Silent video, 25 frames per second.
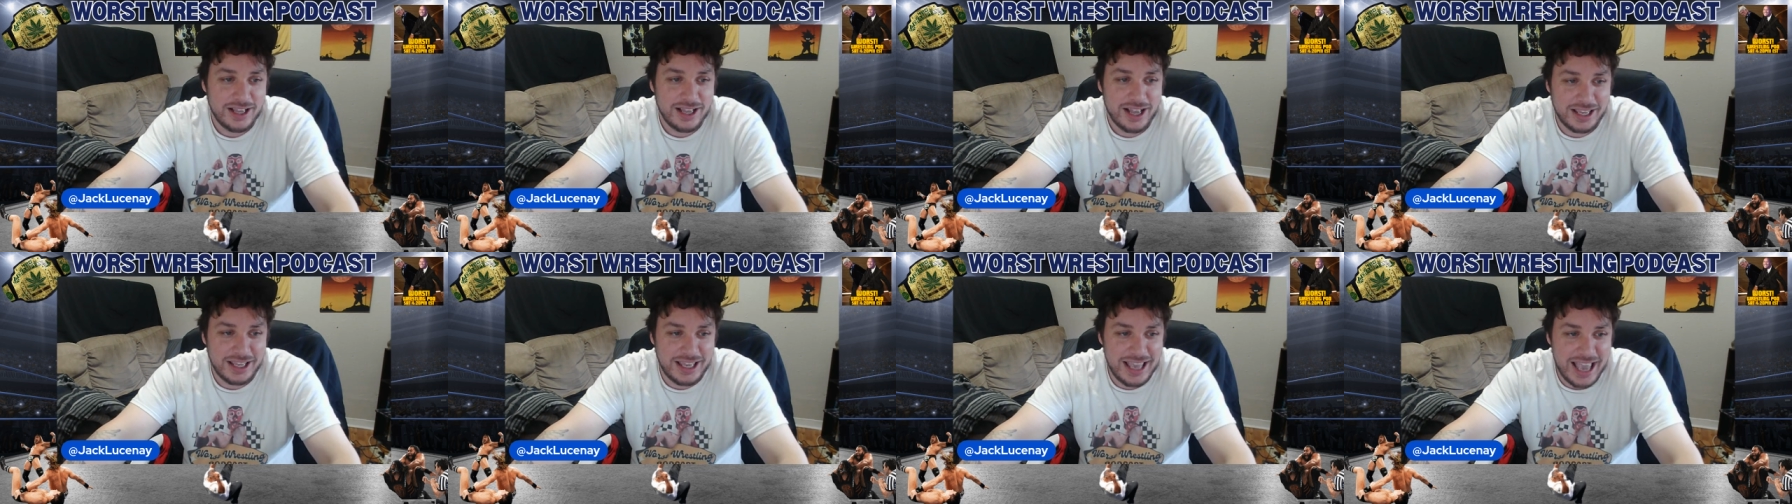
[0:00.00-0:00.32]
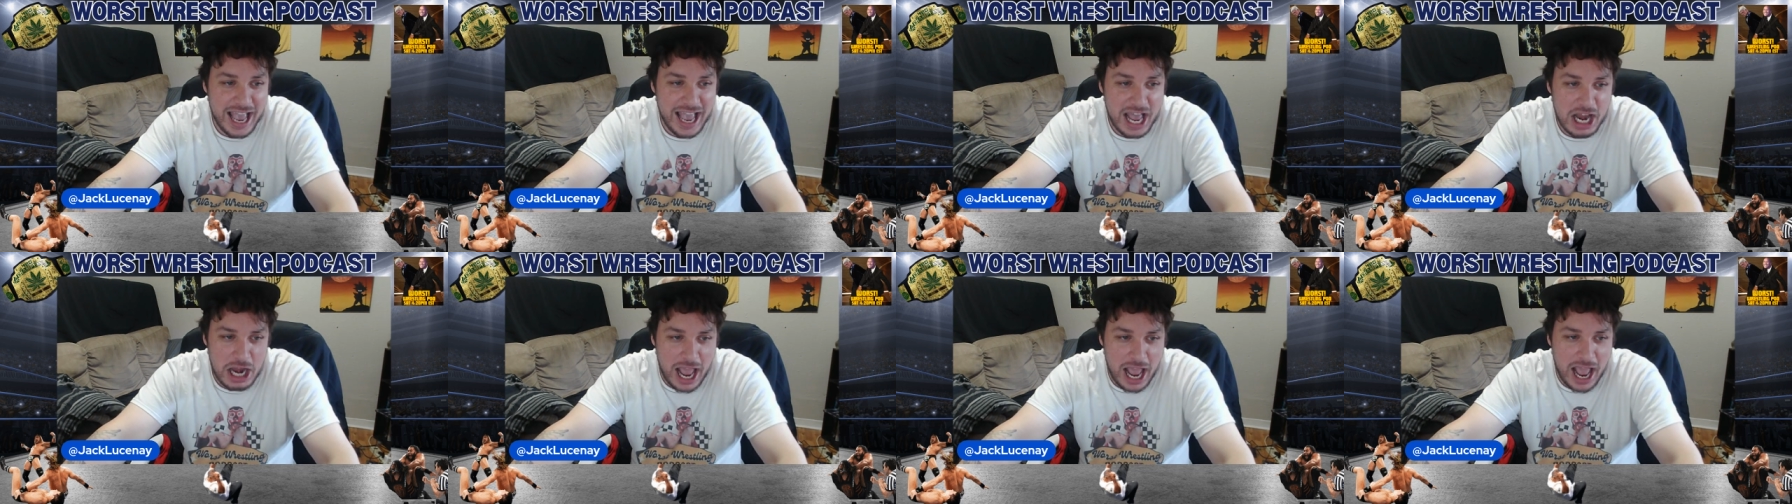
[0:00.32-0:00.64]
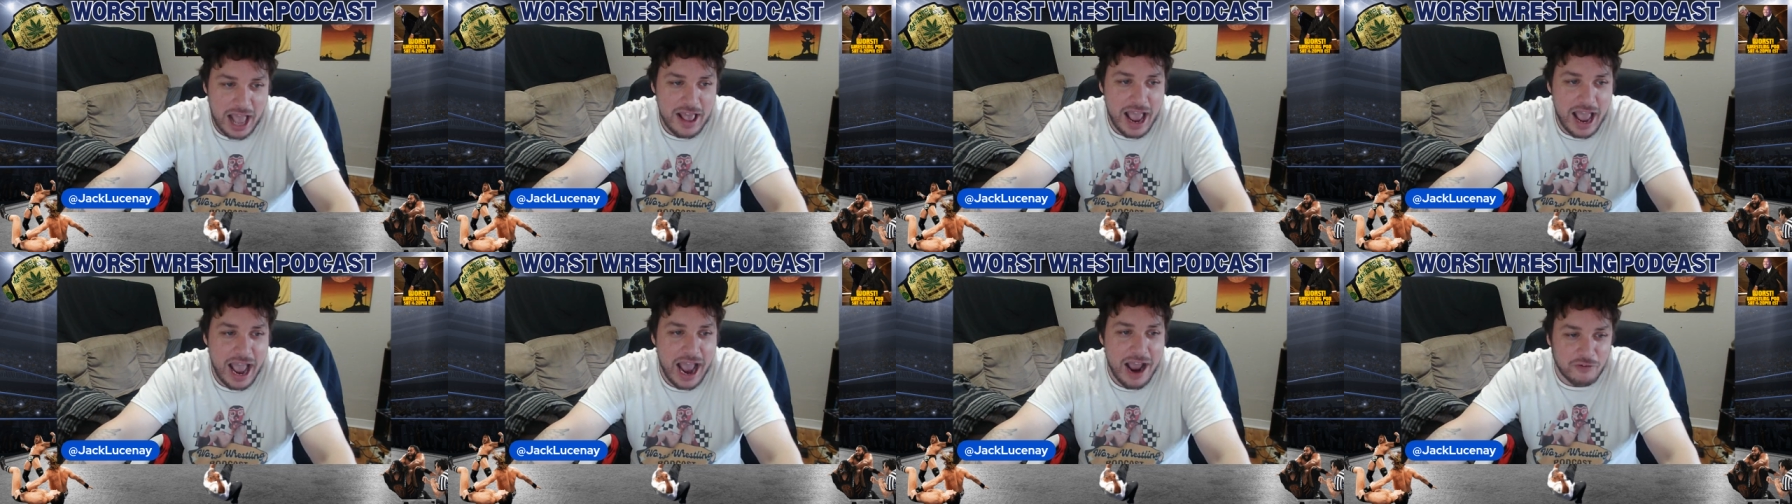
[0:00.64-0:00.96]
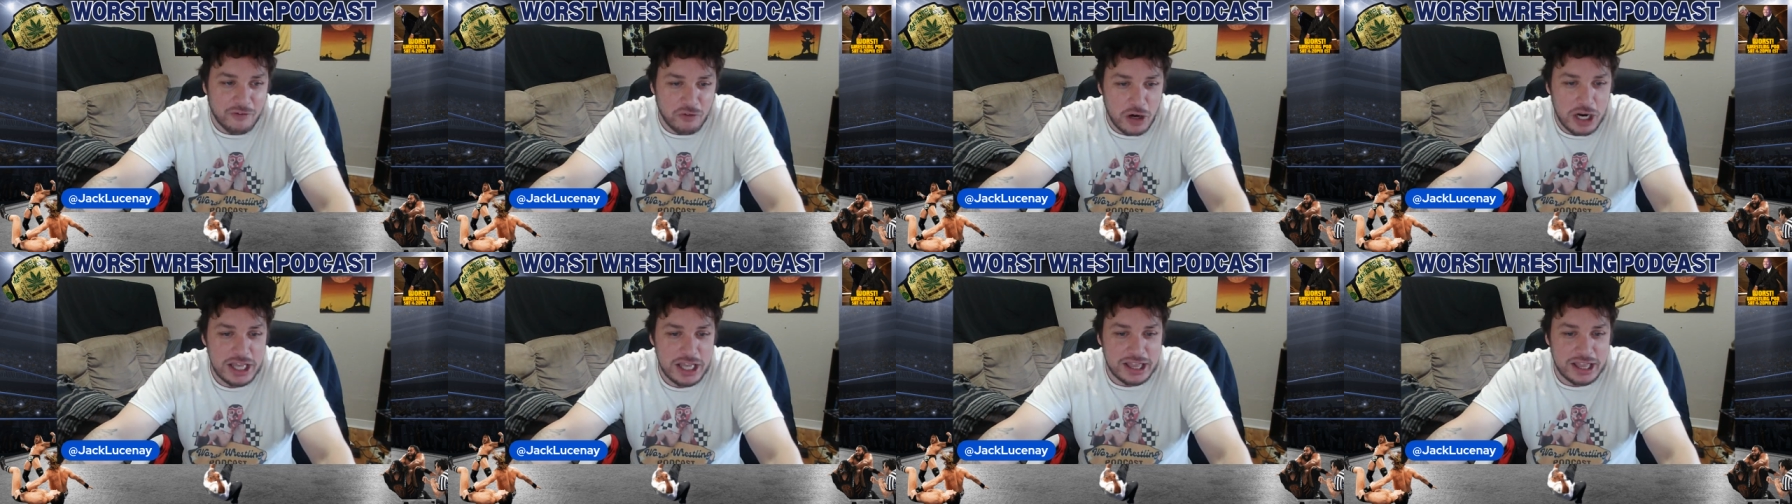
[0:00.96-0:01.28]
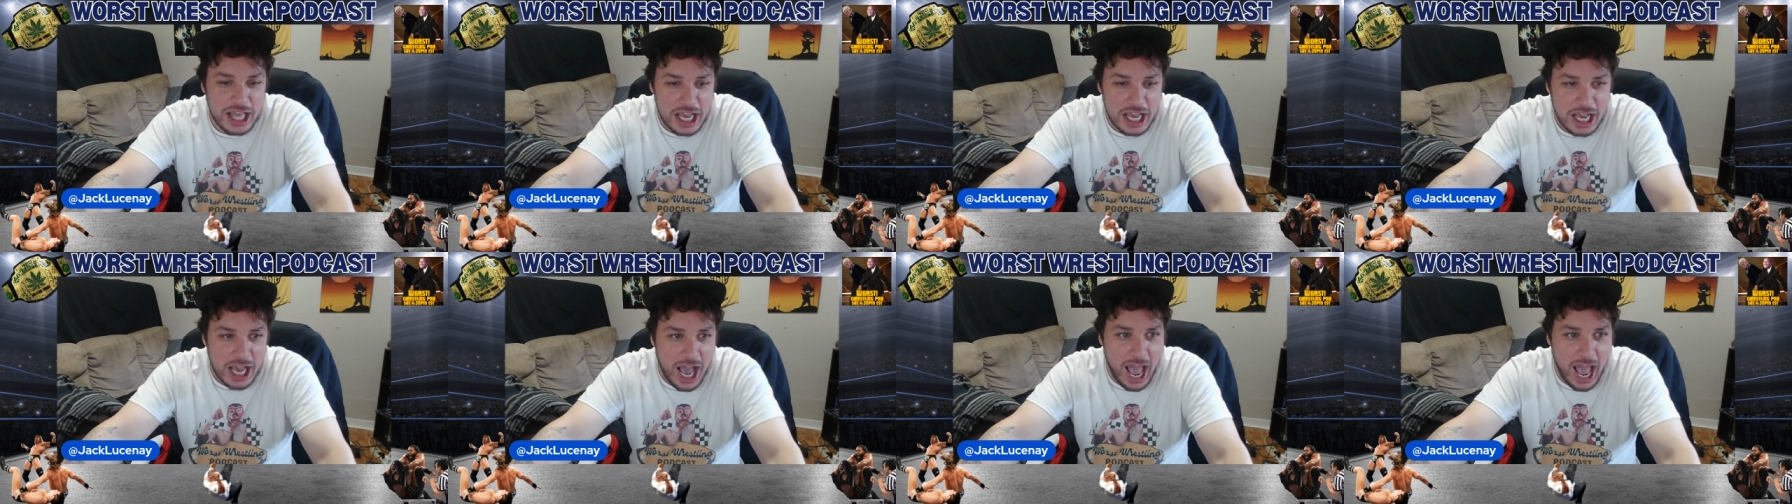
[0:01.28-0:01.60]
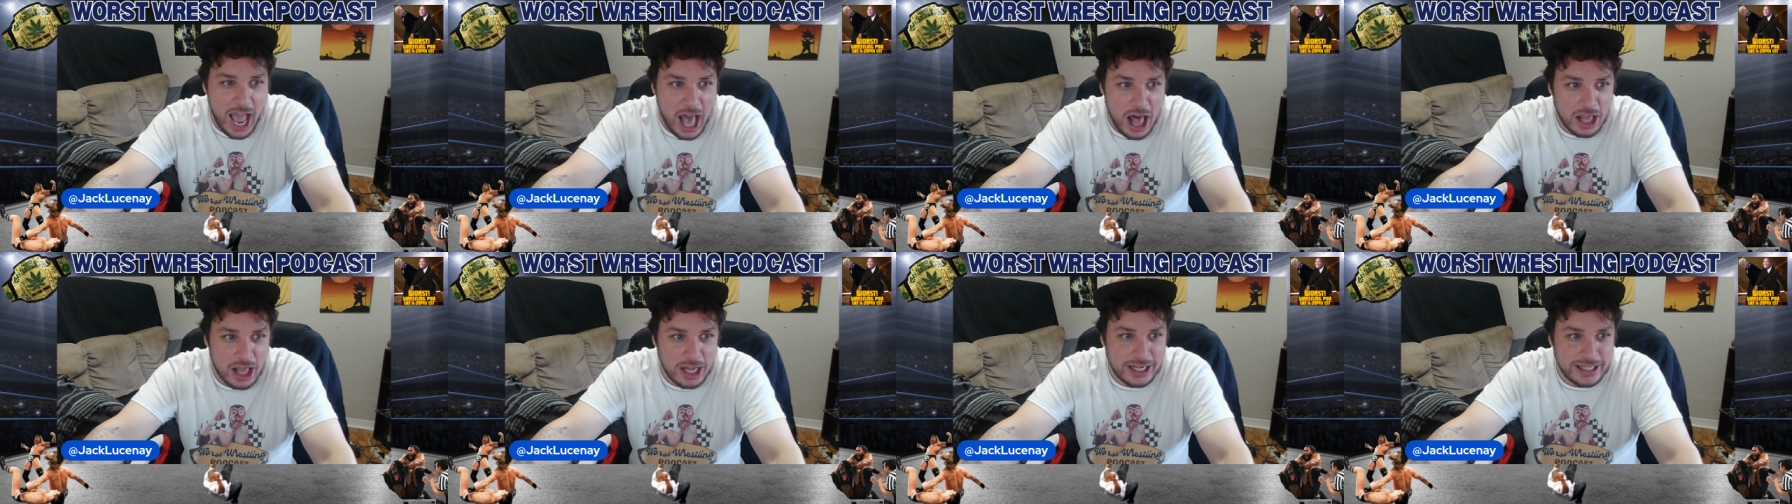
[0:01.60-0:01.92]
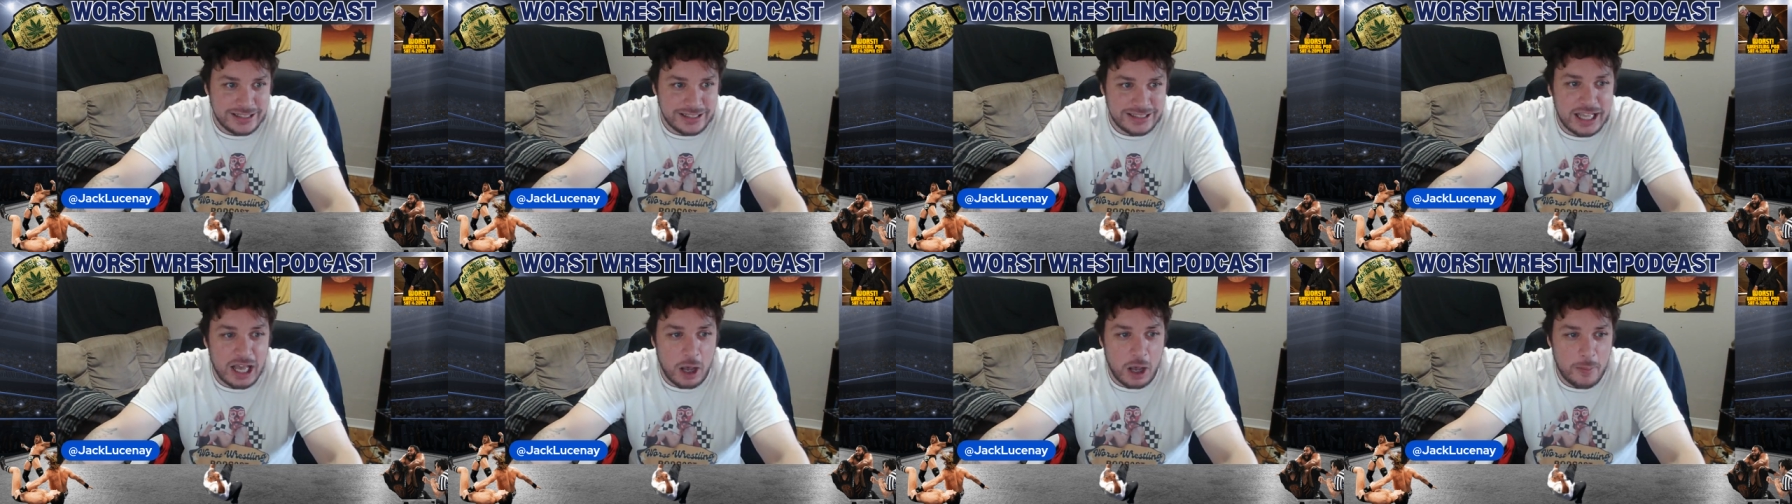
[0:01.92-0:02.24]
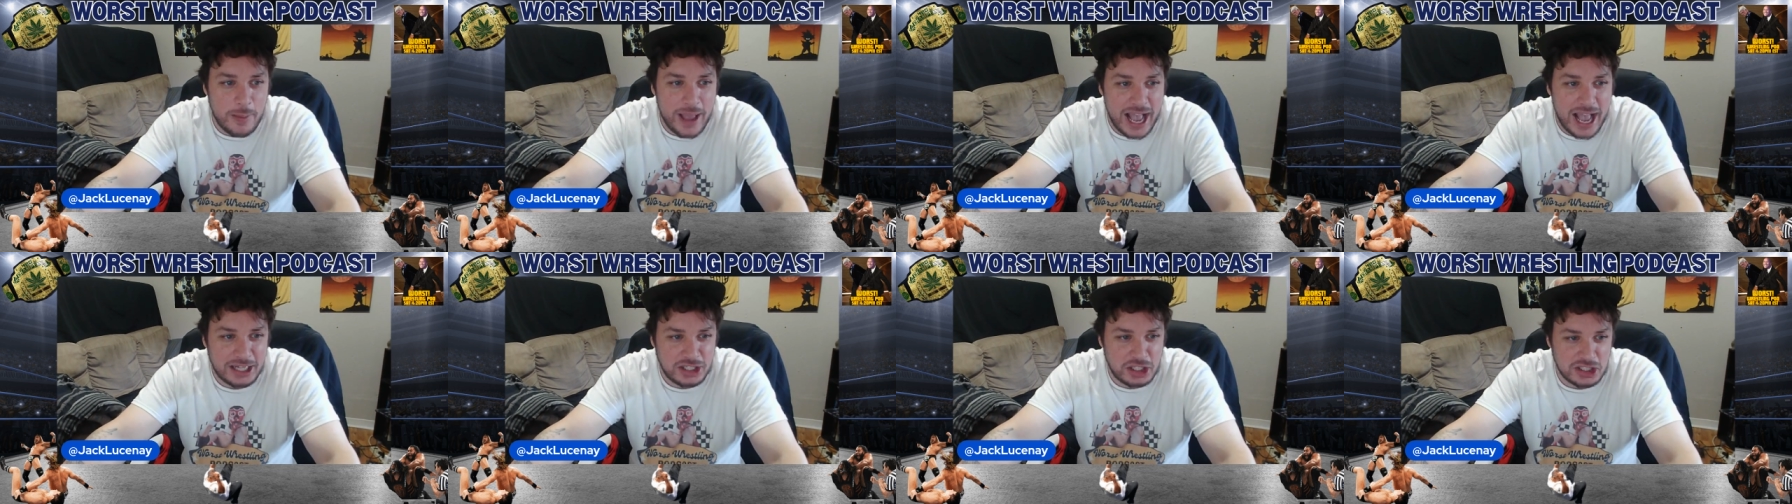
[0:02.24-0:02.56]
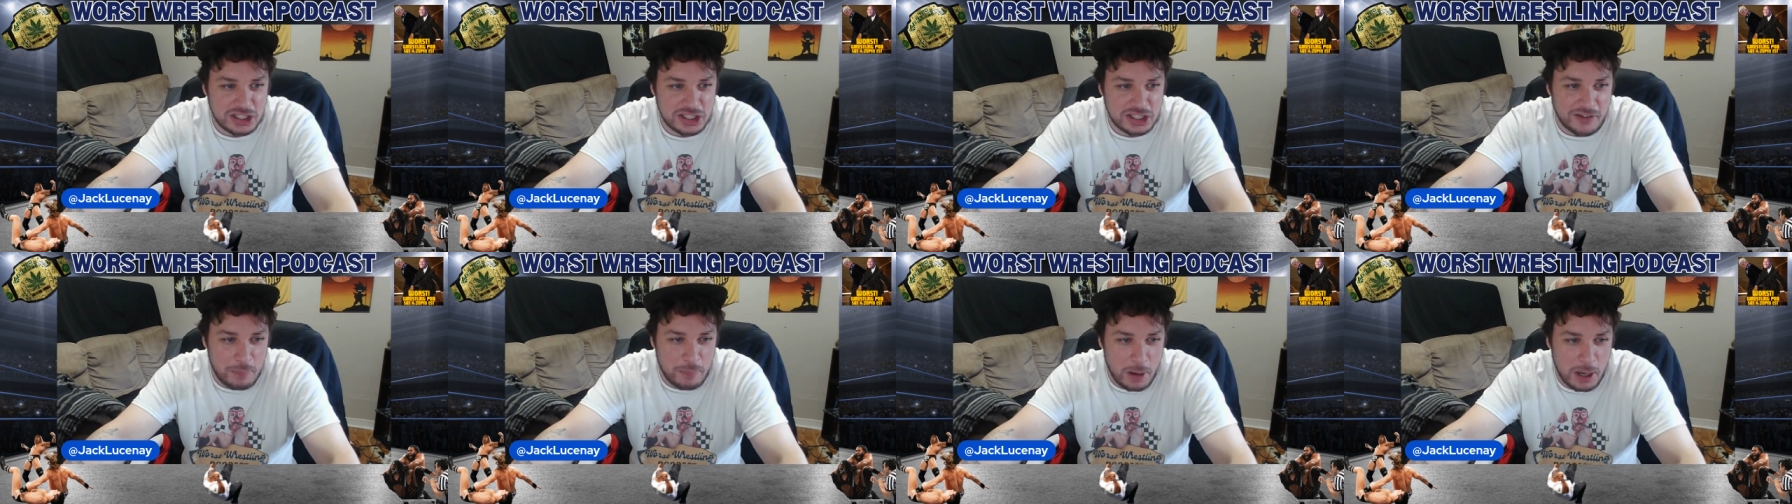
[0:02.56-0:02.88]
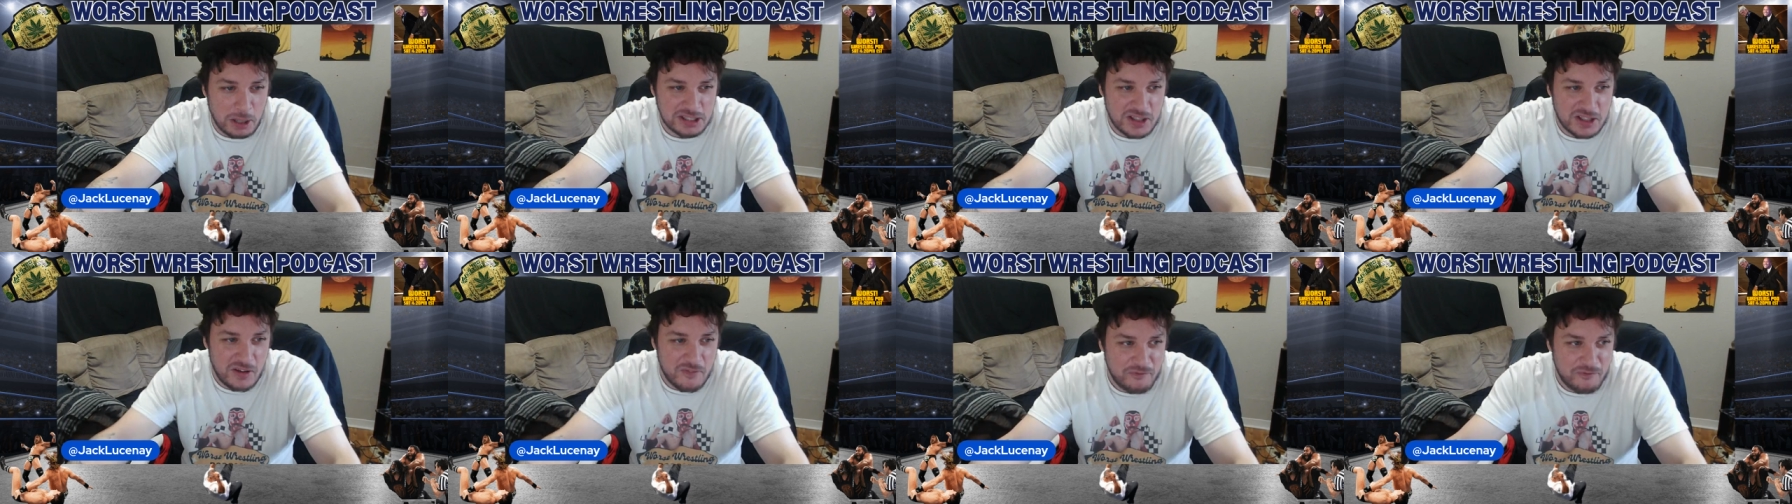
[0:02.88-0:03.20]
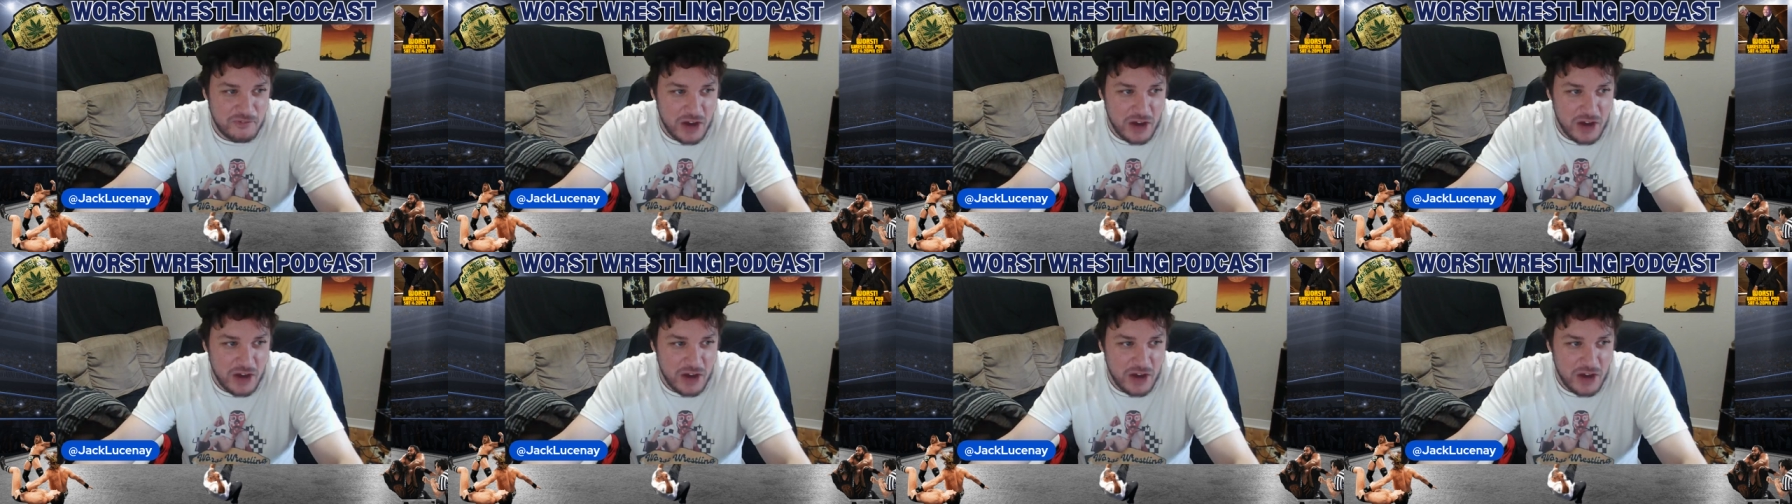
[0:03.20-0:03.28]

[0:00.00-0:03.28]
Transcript: again, everything a Hell in a Cell match is supposed to